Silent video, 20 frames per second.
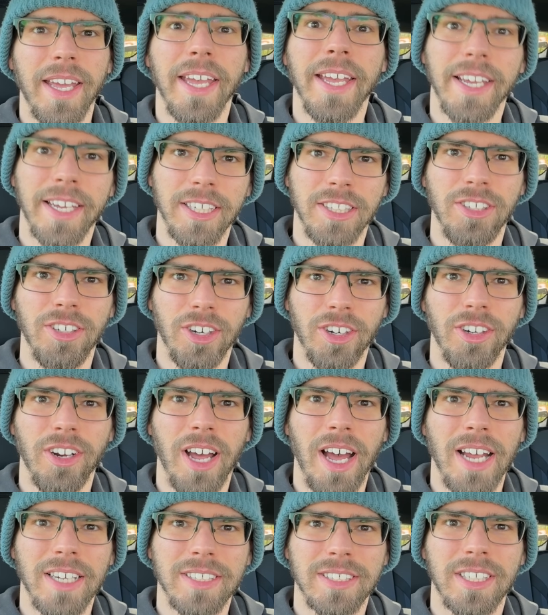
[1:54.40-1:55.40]
in case you're gonna
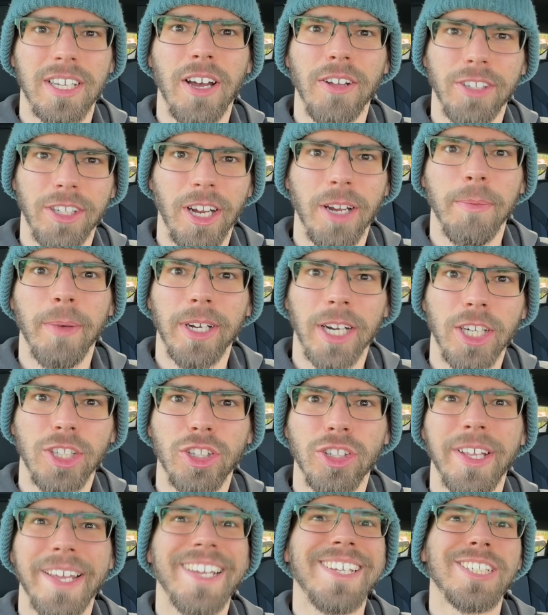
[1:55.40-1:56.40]
ask, how did I manage
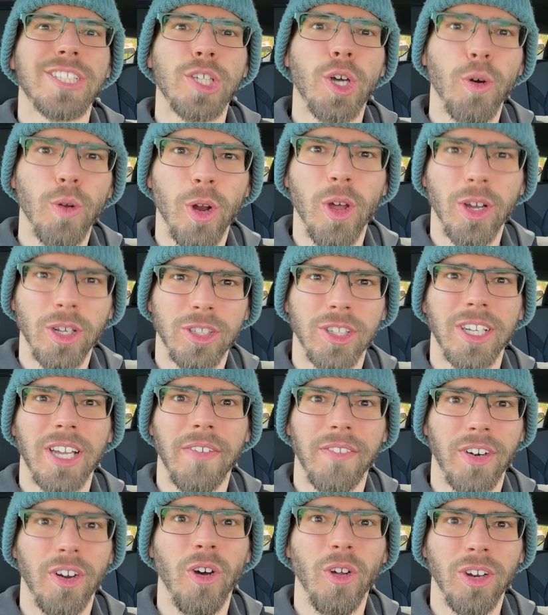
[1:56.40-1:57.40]
to take so long to
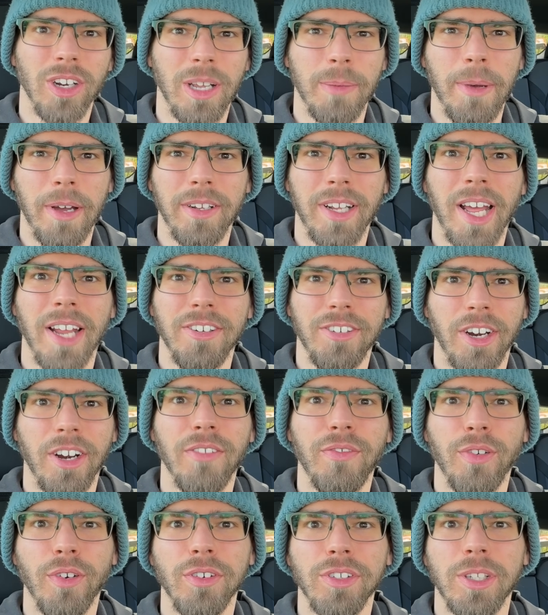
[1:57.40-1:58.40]
cover only about
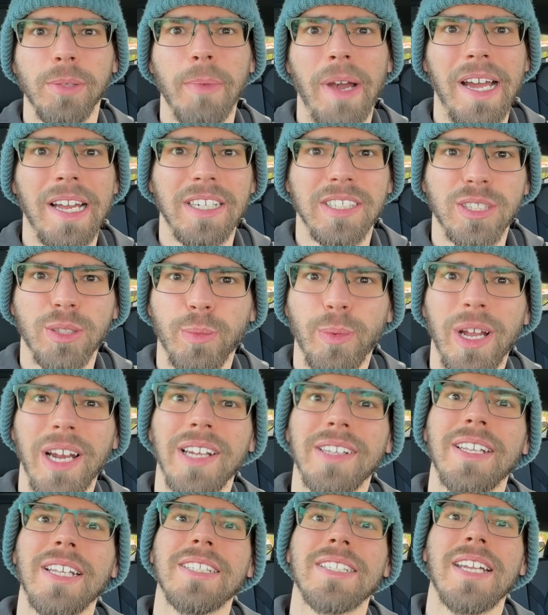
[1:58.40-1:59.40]
140 miles?
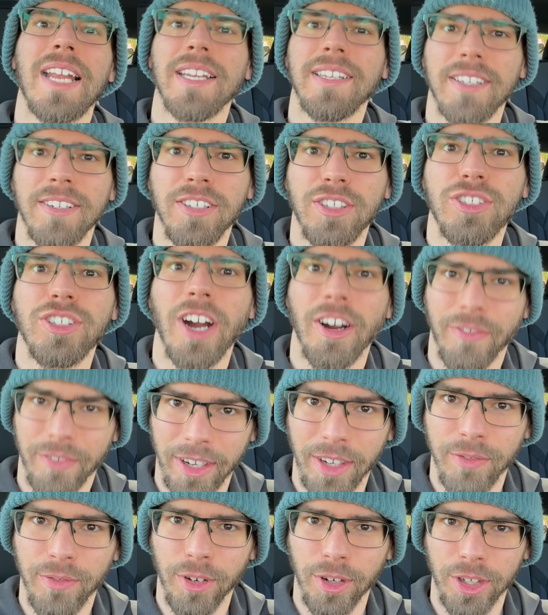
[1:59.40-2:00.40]
Well, that's London
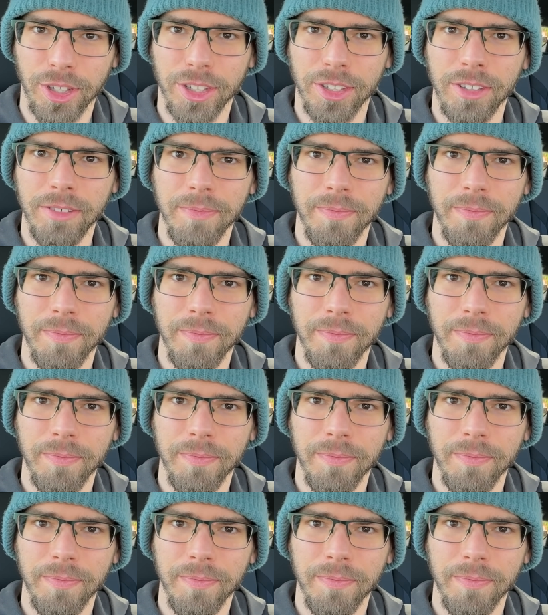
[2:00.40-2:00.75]
traffic for you.